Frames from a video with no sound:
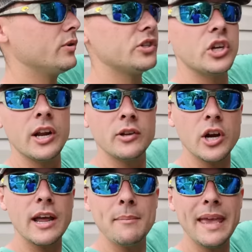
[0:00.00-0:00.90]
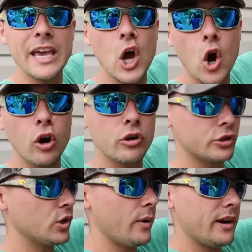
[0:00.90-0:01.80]
We're just gonna try and make it harder
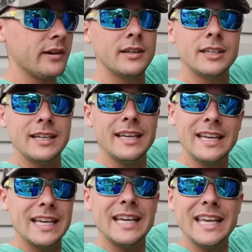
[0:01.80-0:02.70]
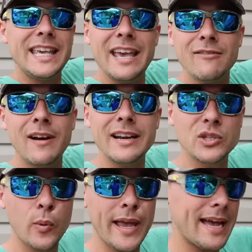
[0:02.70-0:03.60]
to where he can't find
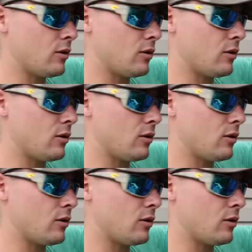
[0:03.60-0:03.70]
his way